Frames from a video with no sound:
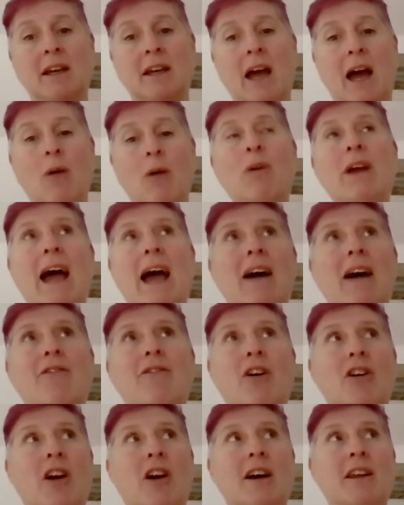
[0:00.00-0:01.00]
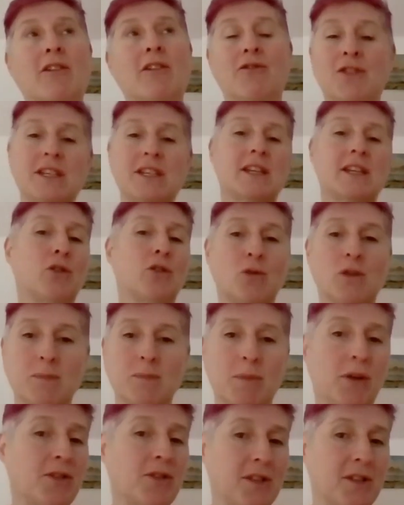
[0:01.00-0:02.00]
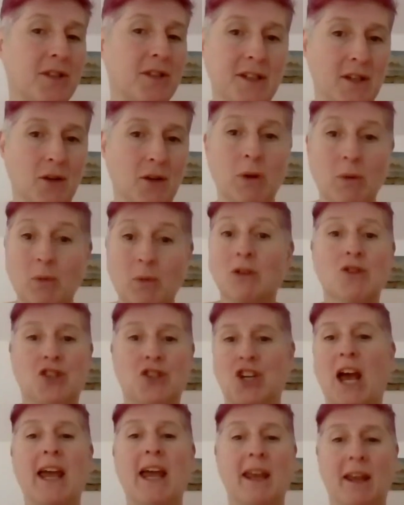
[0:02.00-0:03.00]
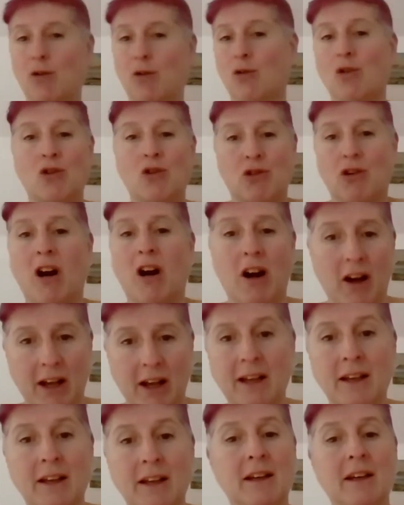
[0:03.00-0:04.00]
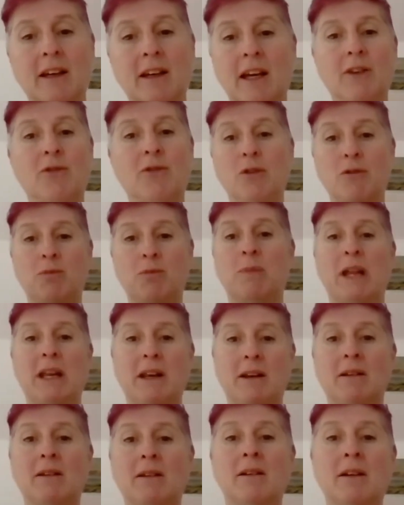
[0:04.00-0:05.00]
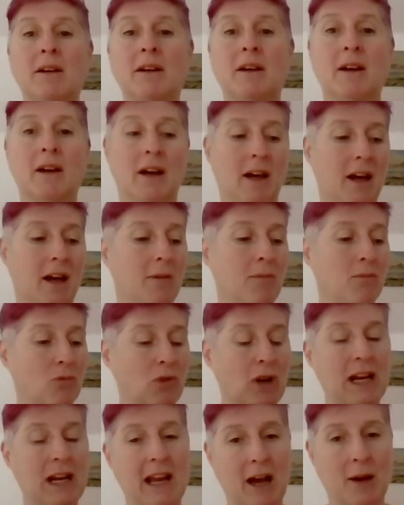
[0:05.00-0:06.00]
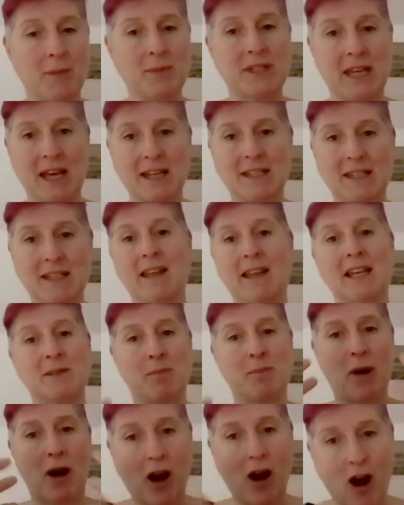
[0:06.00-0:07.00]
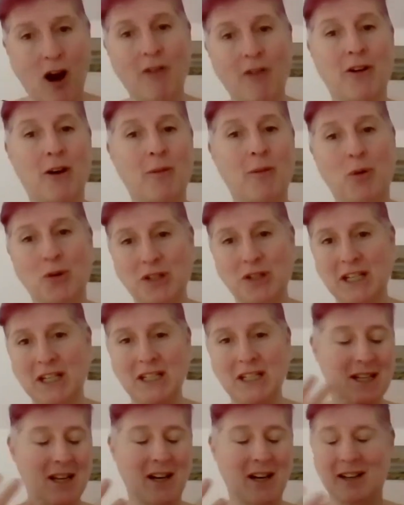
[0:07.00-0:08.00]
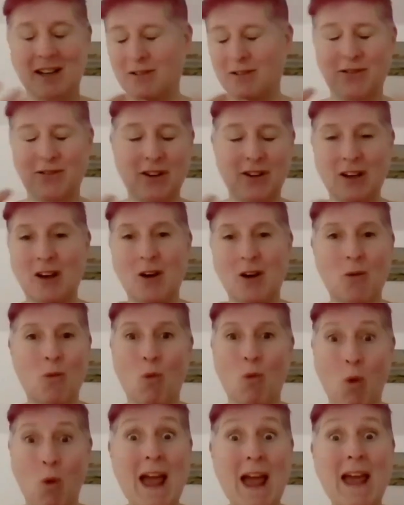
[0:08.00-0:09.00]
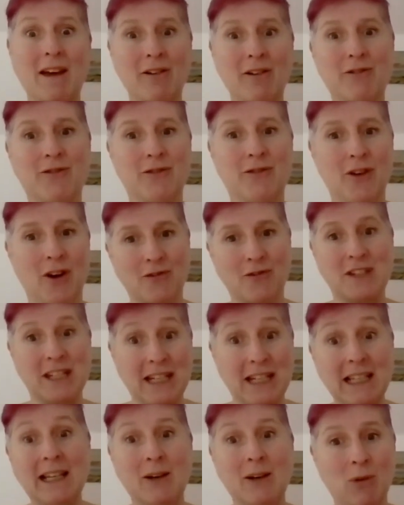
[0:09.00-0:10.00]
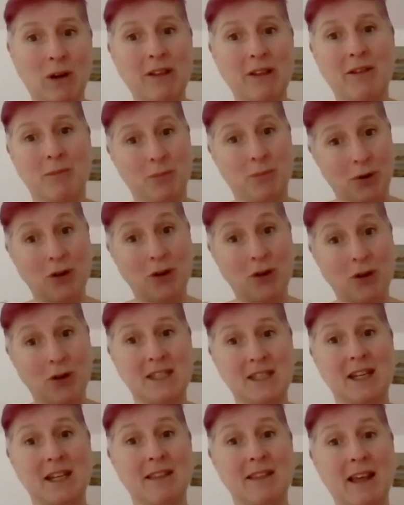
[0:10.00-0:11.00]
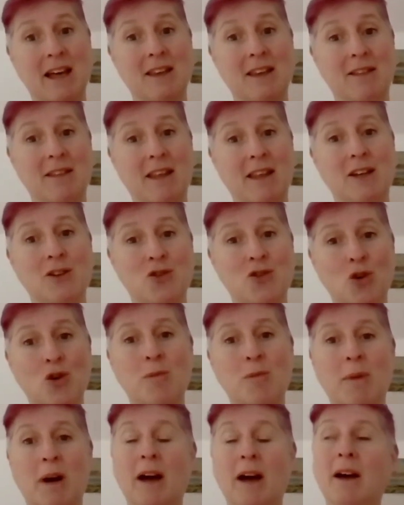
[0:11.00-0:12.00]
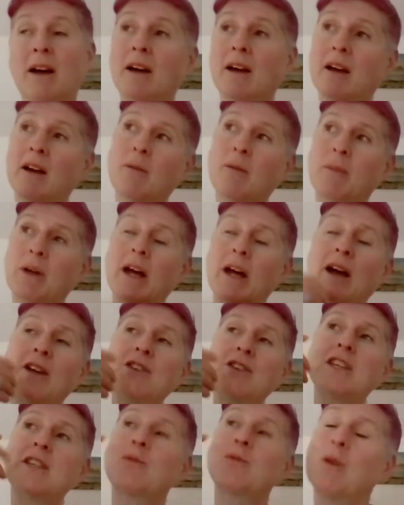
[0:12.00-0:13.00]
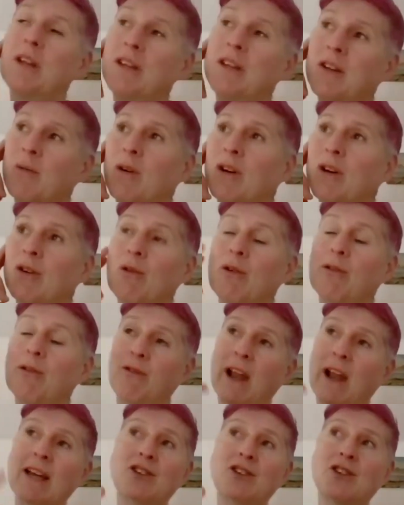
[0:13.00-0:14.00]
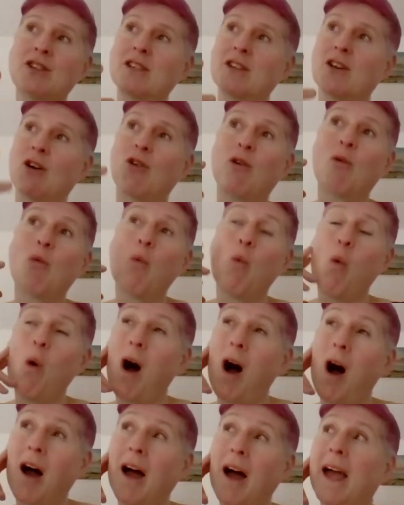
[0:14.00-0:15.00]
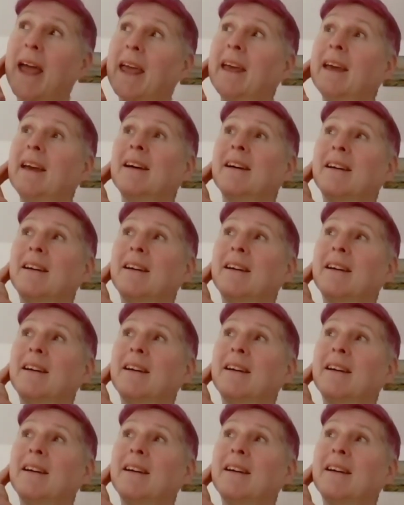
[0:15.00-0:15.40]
and we have our kind of physical responses so we will shake or cry if we've been um, really upset and that's part of our body's kind of way of, of dealing with and processing that that trauma but I, I just wonder what your reflections are on why